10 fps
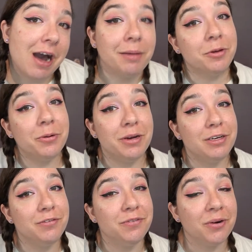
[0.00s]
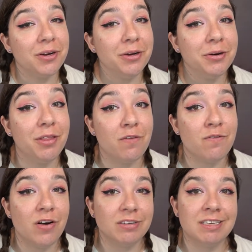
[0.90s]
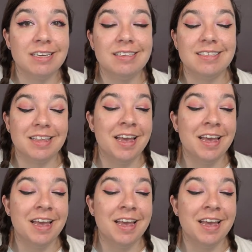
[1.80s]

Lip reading: I'm going to forego the falsies.